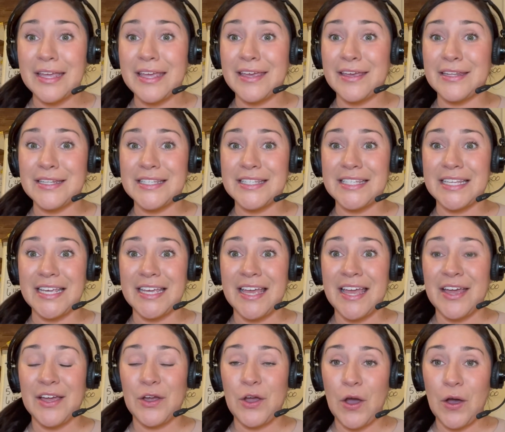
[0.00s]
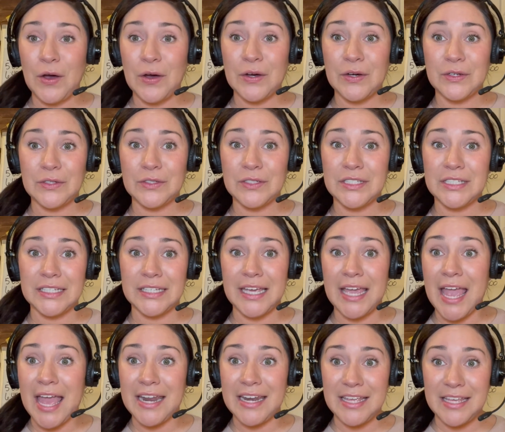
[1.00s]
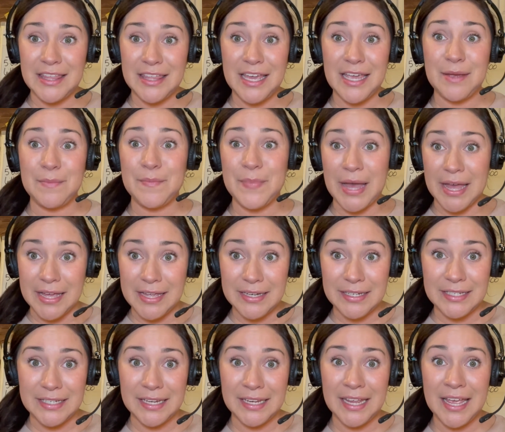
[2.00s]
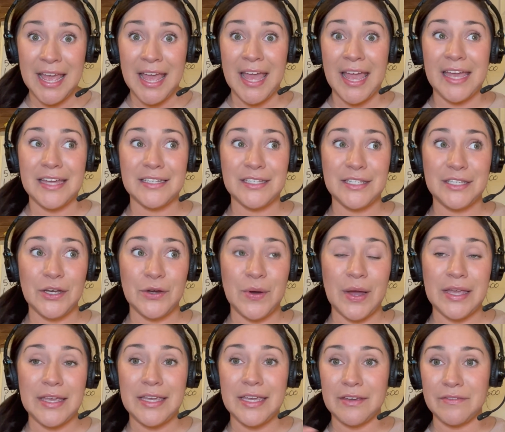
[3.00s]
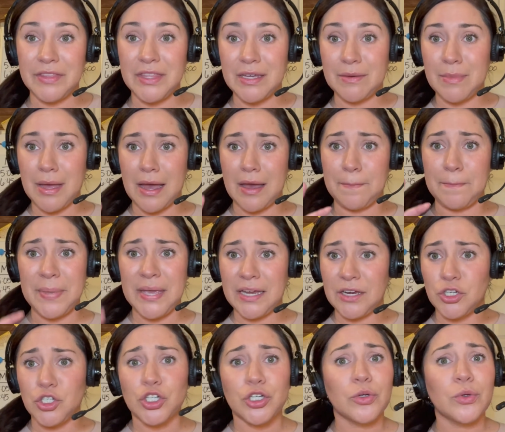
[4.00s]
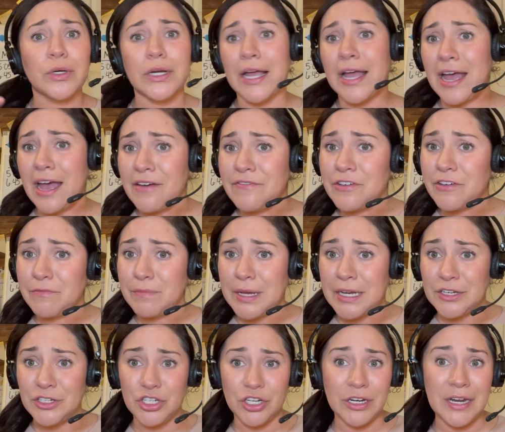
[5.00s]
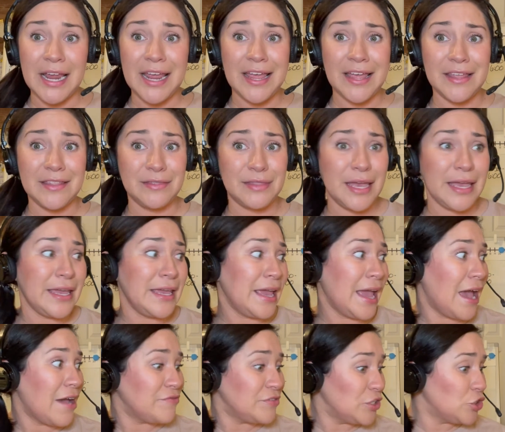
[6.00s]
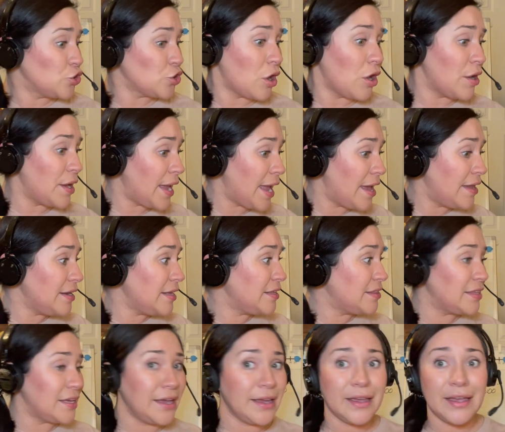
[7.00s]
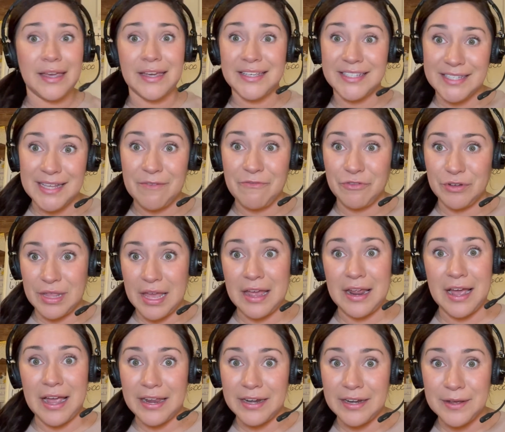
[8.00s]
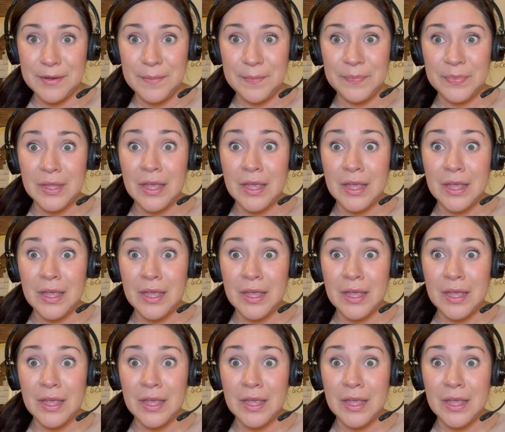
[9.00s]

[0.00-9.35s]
It's called Anything But, and so I give them a picture or a half of picture, and they have to draw anything except for that item.